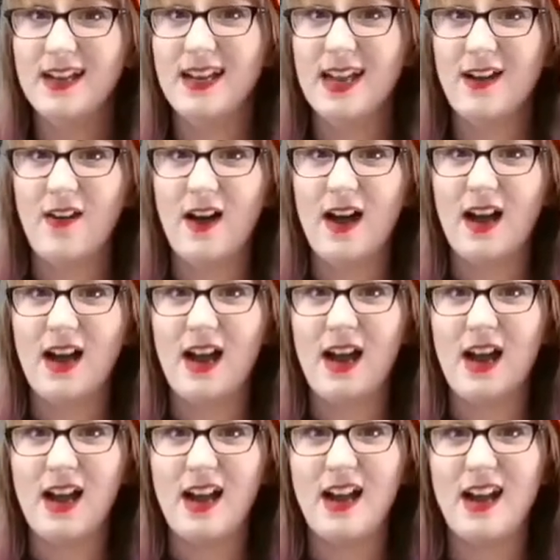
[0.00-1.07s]
Now,
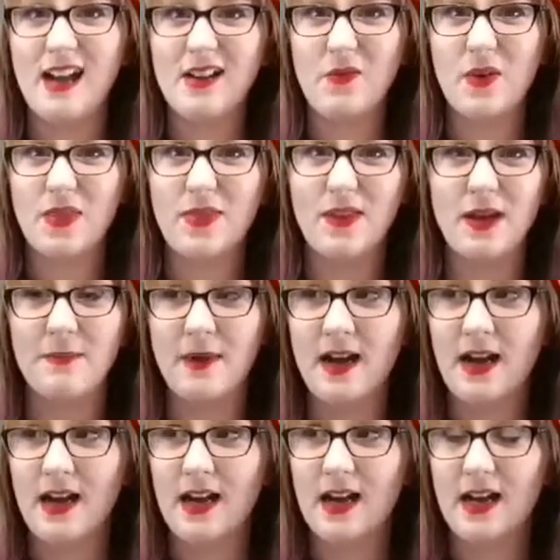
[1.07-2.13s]
with
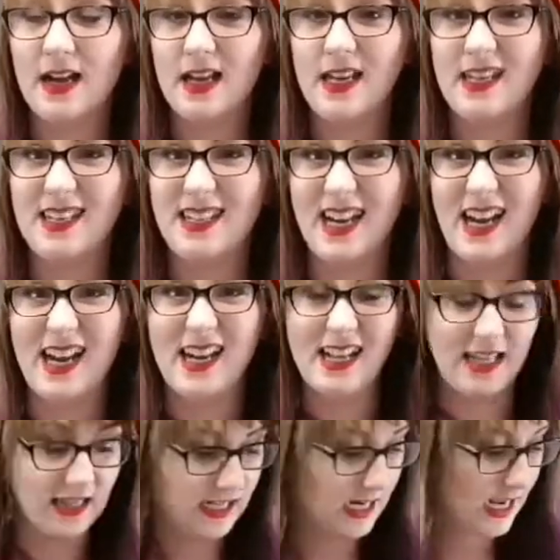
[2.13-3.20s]
my
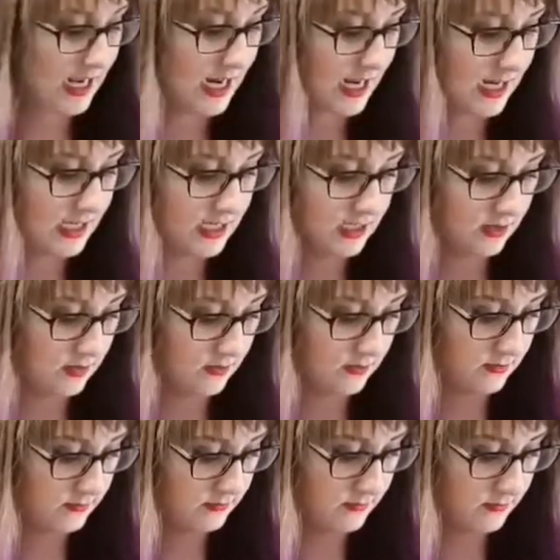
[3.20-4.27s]
dieting that I kind of
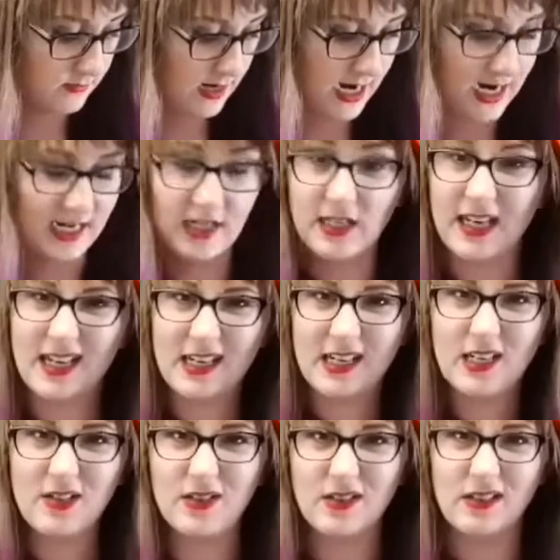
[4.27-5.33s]
do, I tend to
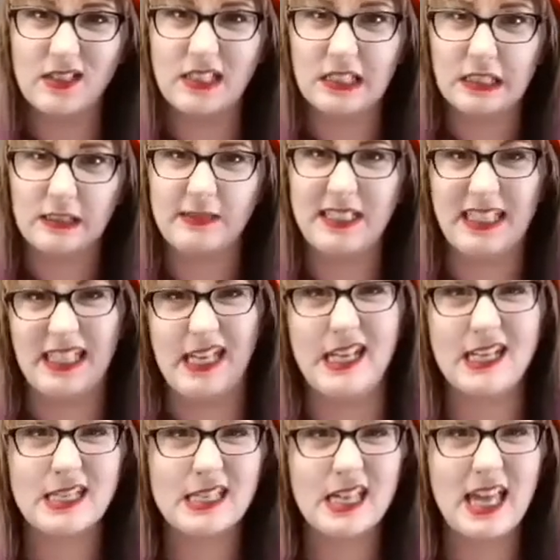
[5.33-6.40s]
do a little bit
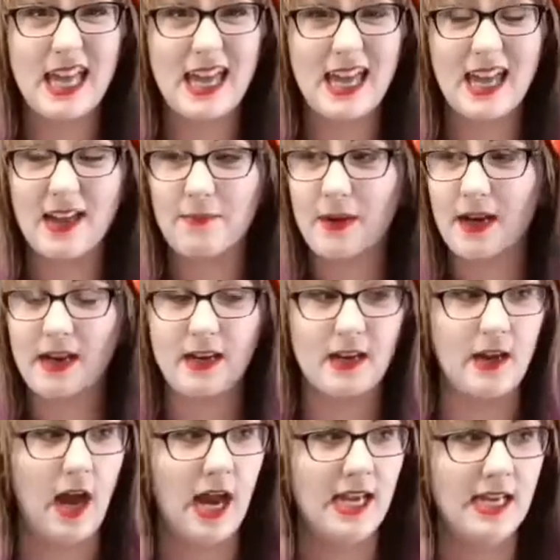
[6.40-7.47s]
less egg,
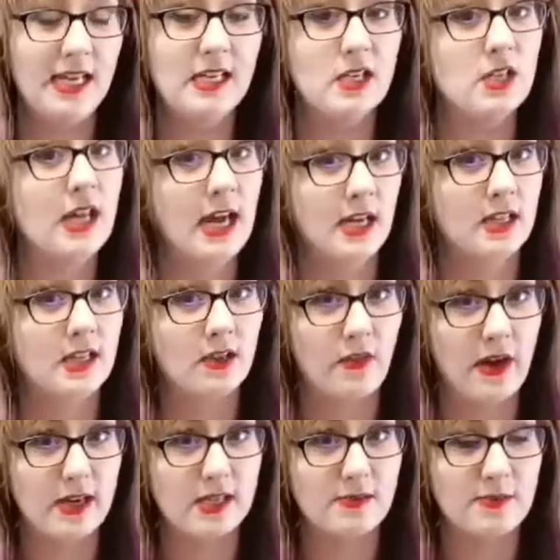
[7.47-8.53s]
but I need to test the
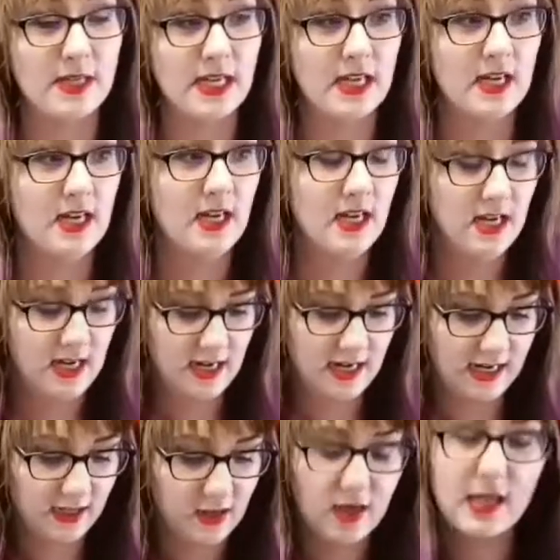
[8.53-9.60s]
recipe.
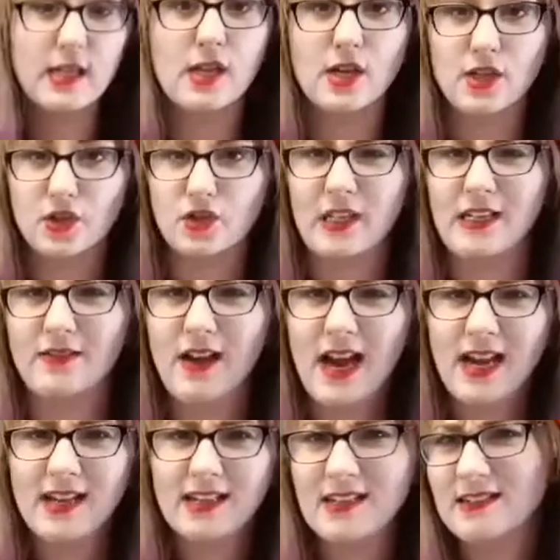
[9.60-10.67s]
And cookies are a treat,
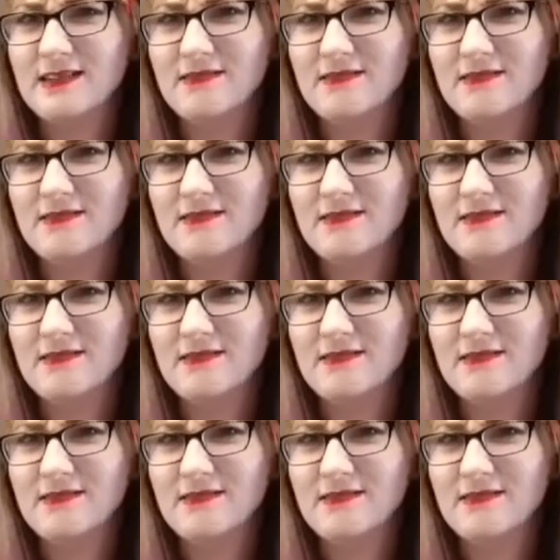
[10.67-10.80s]
right?